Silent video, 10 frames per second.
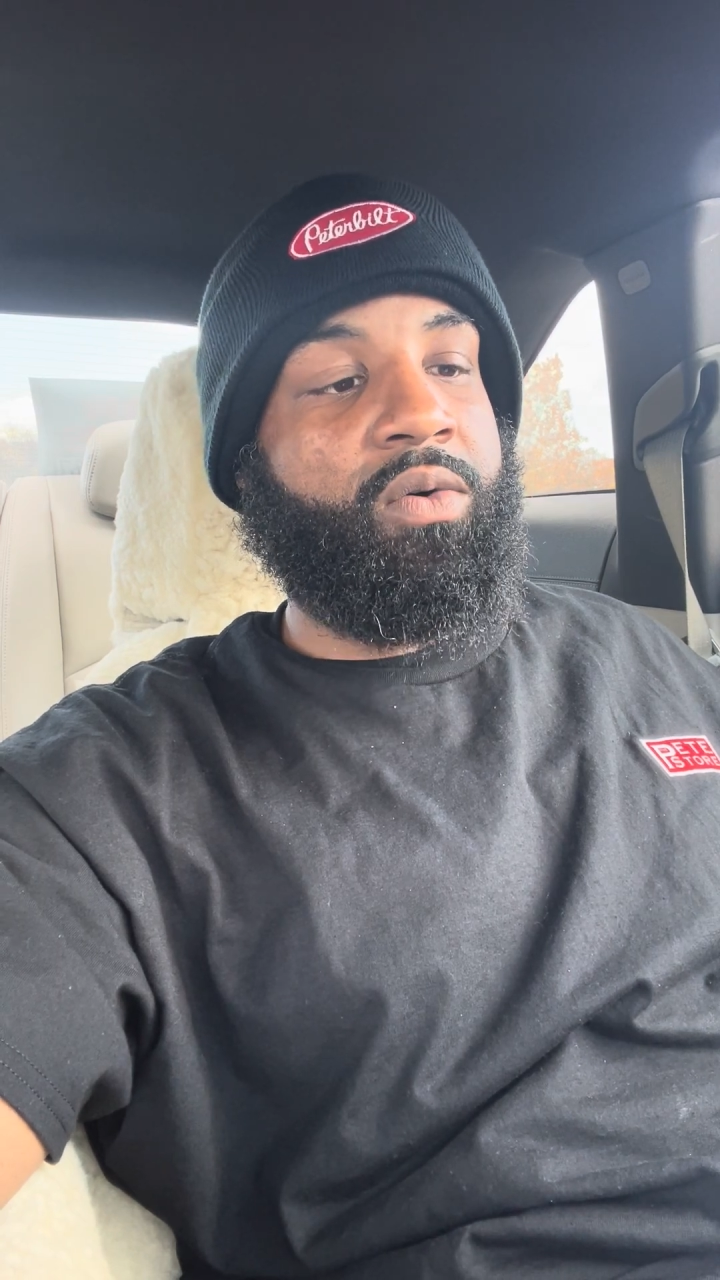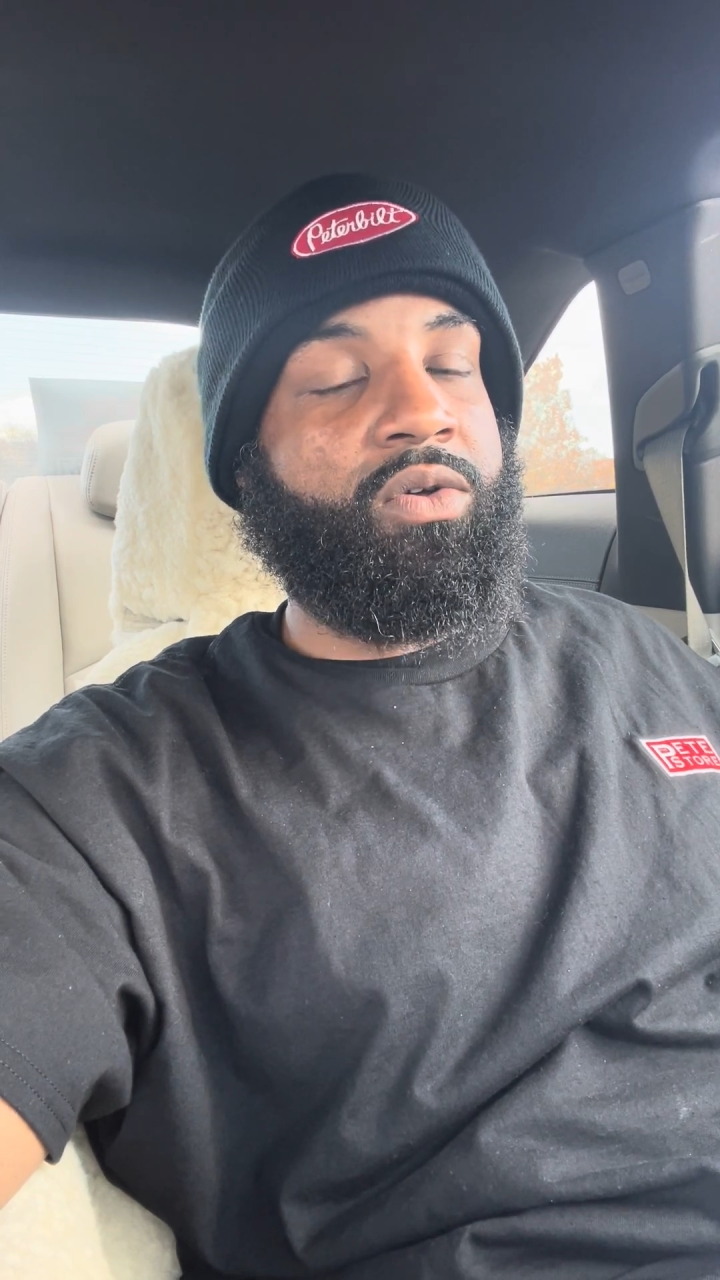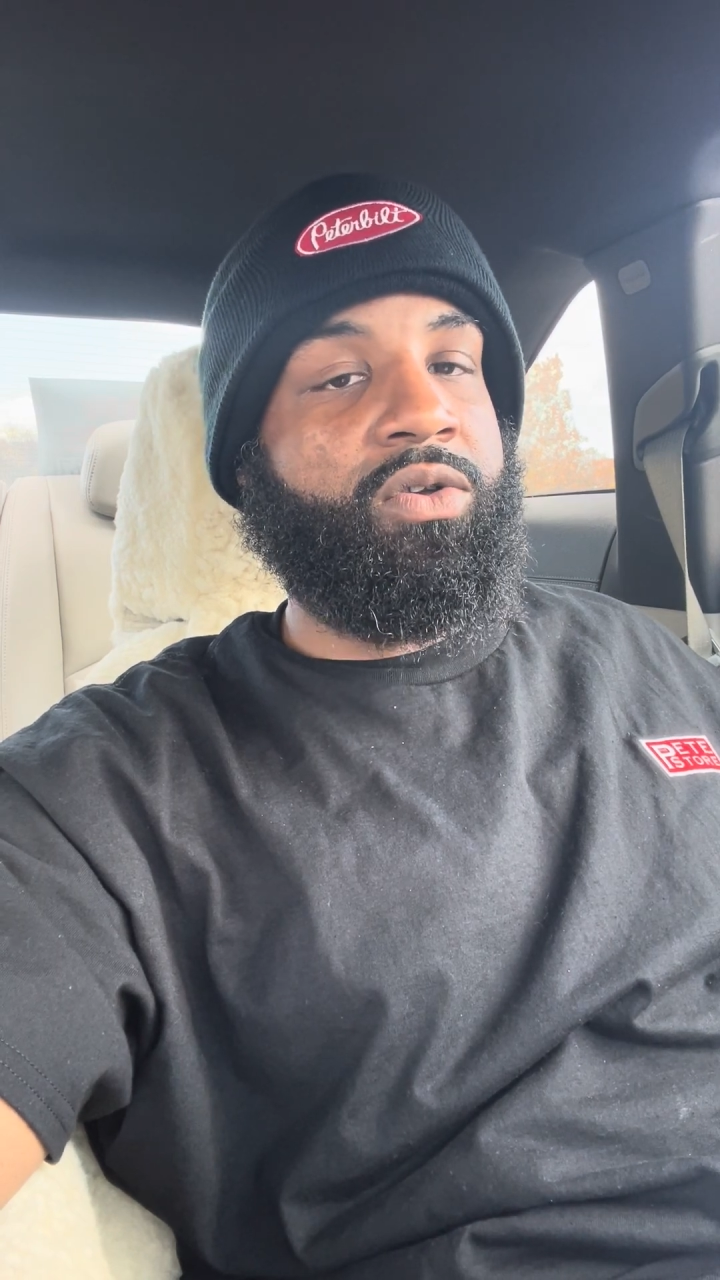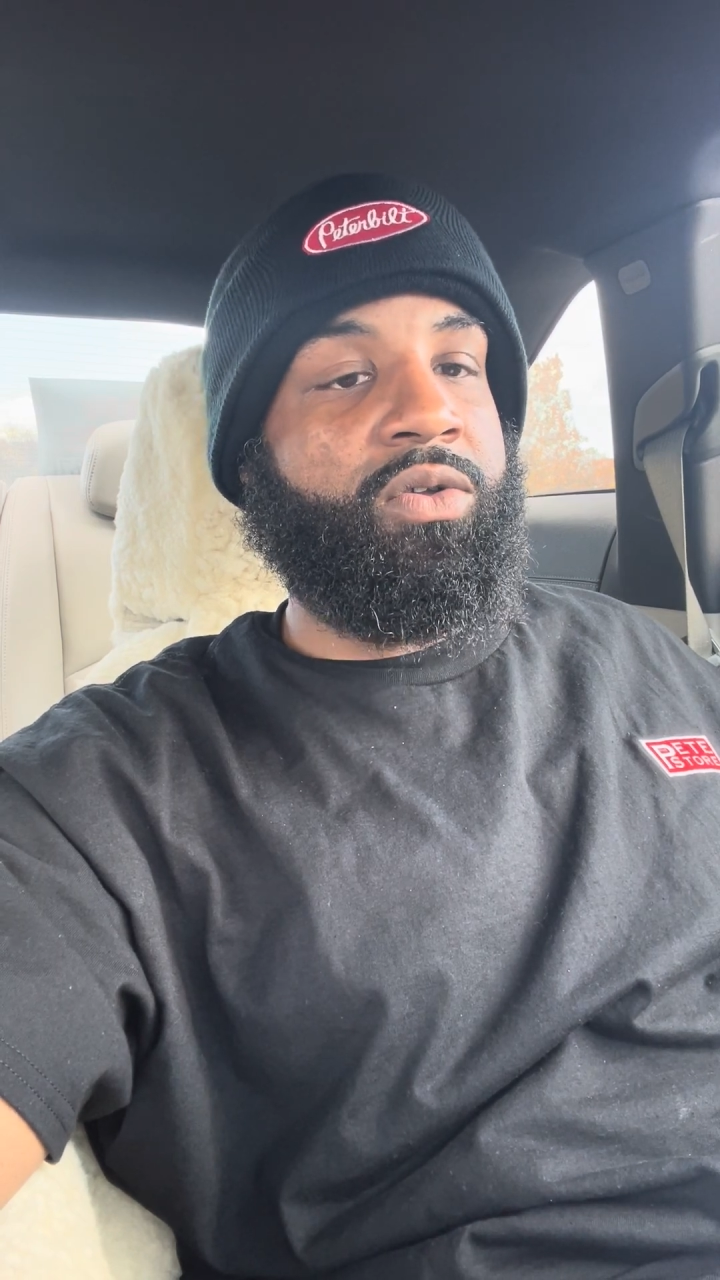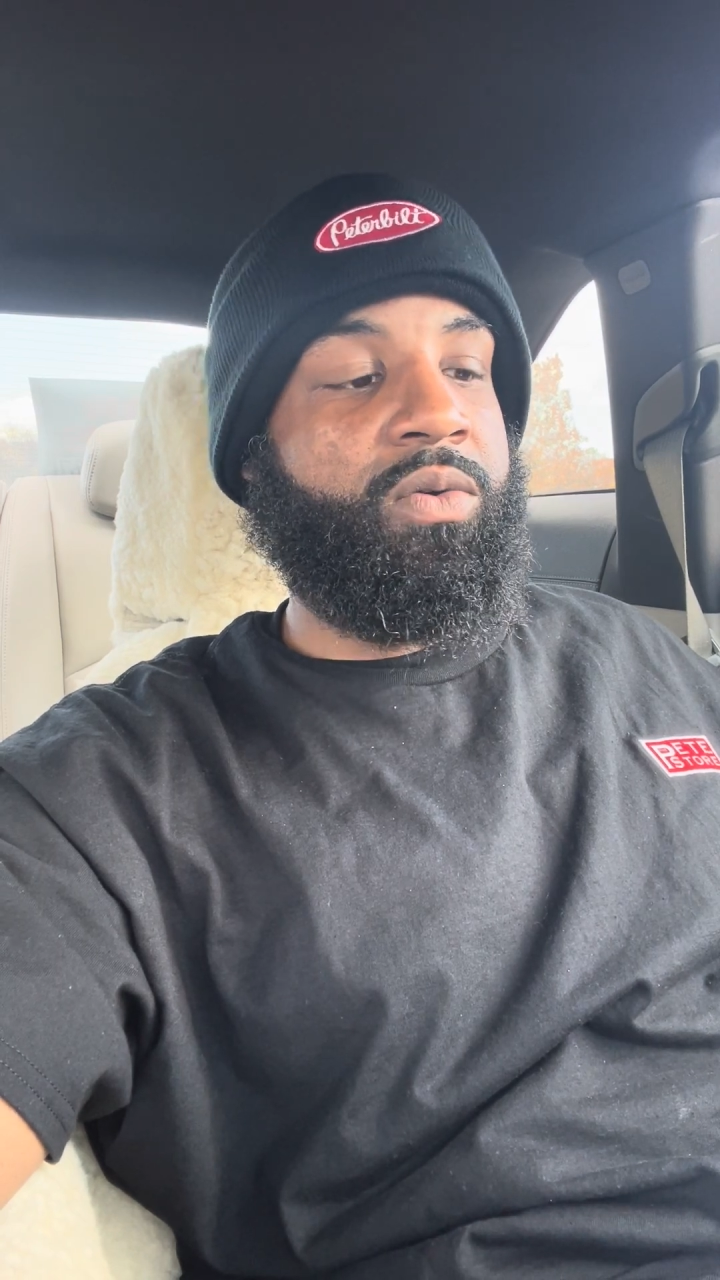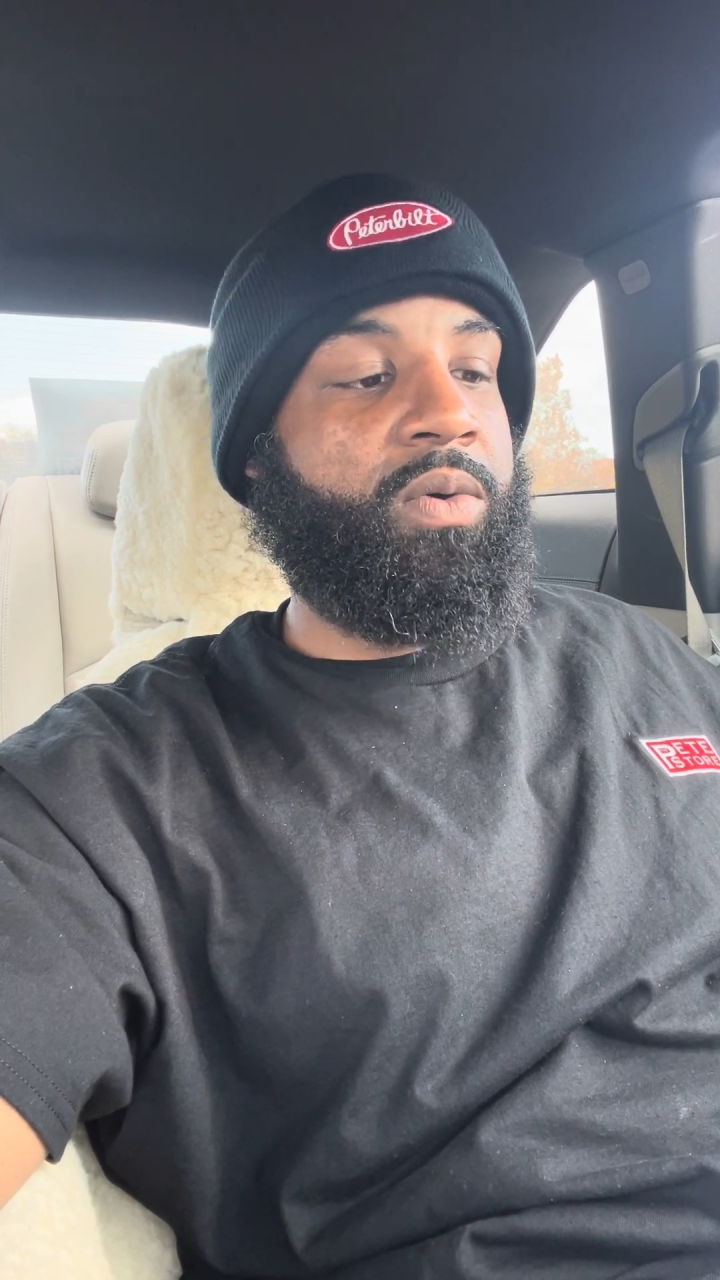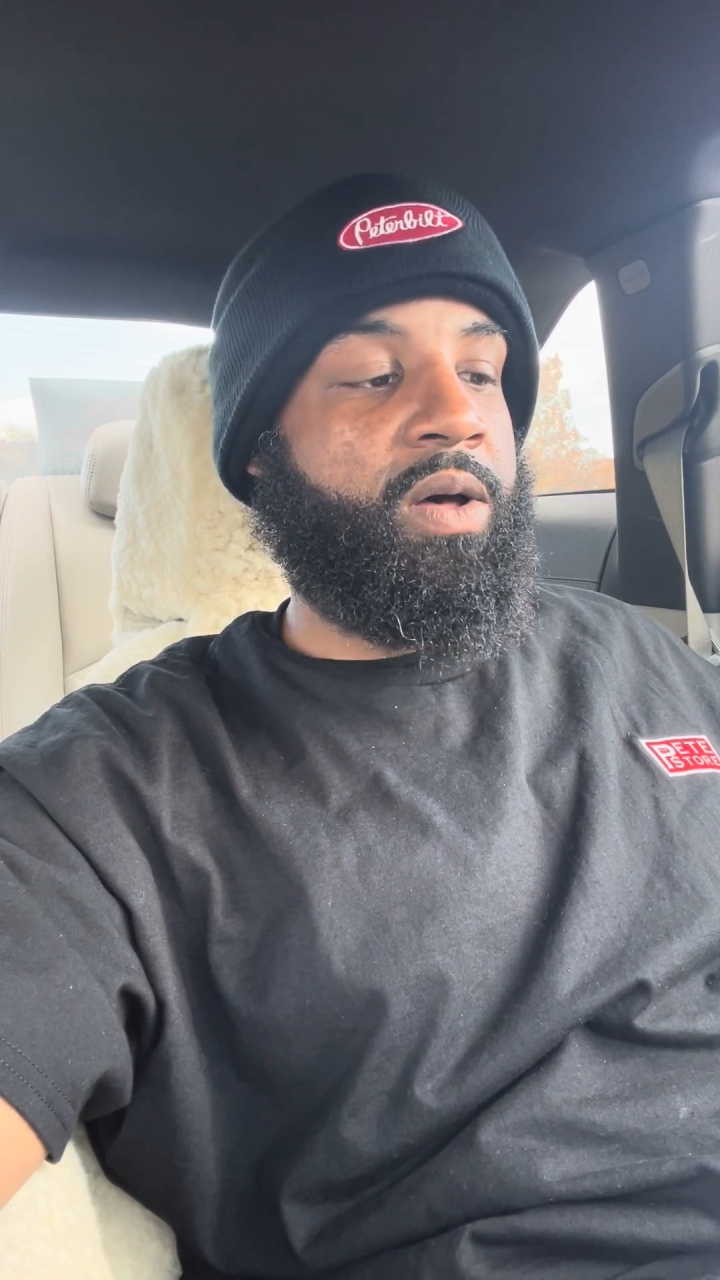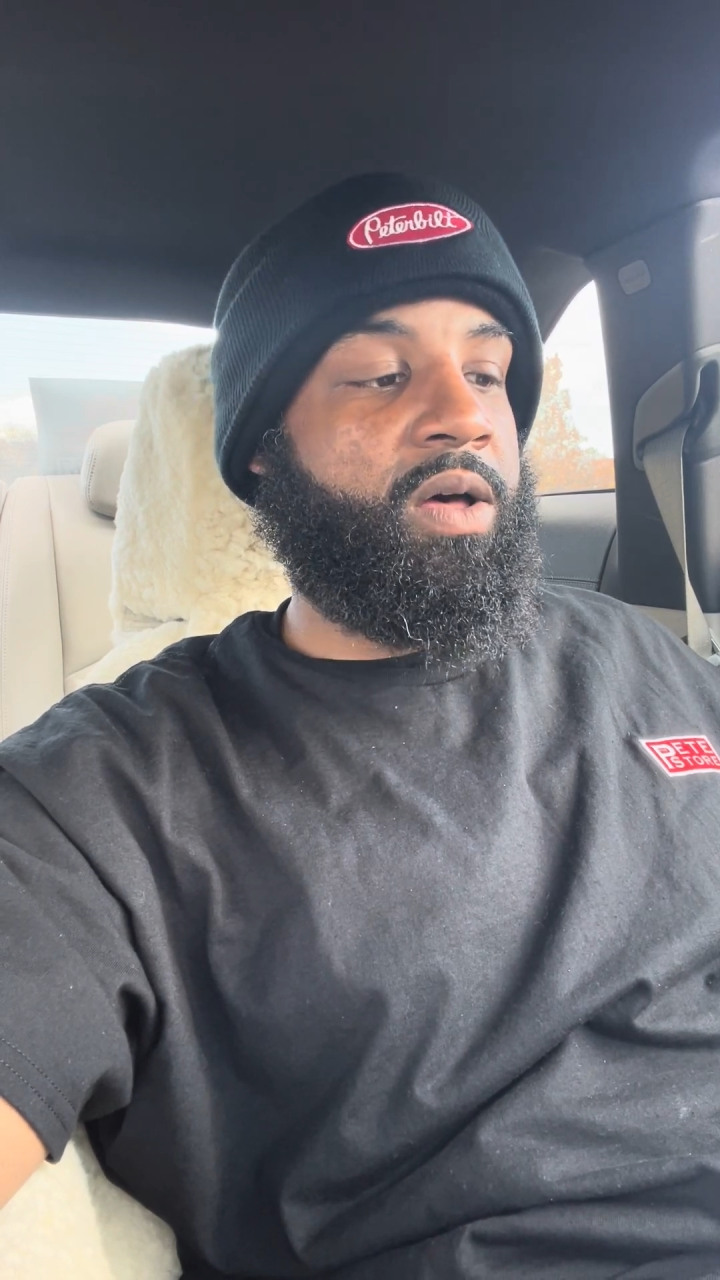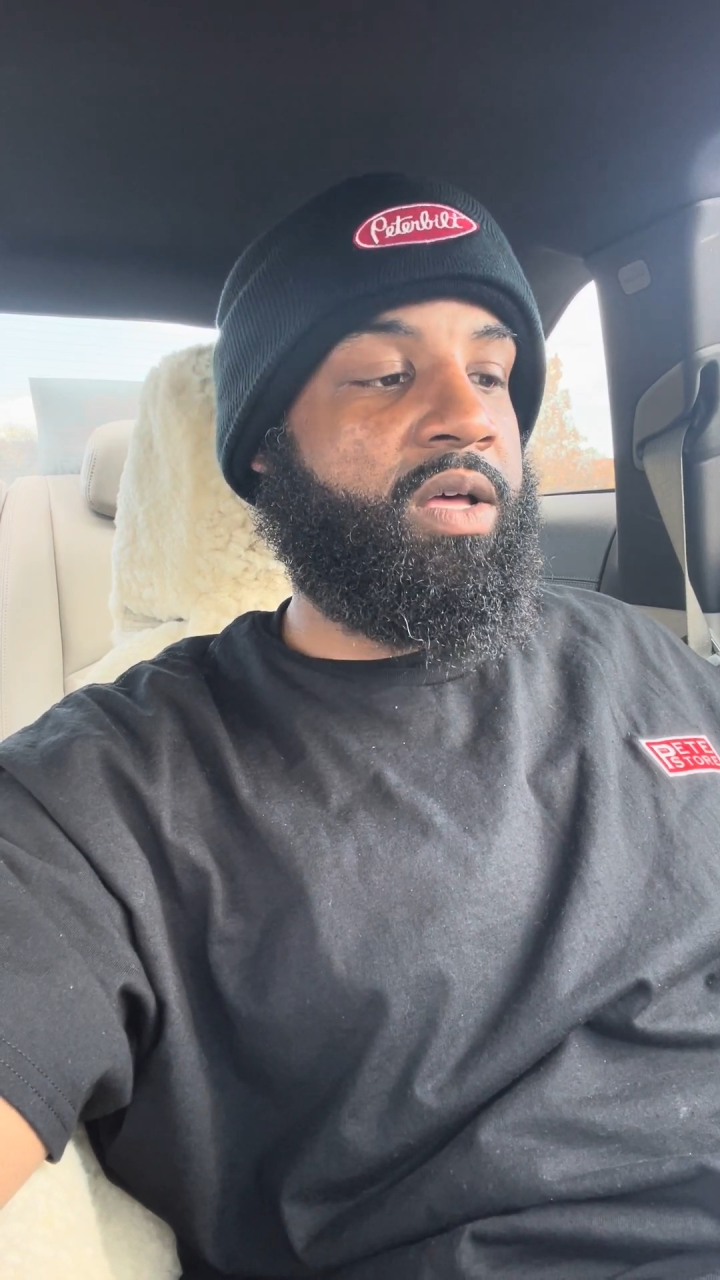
or do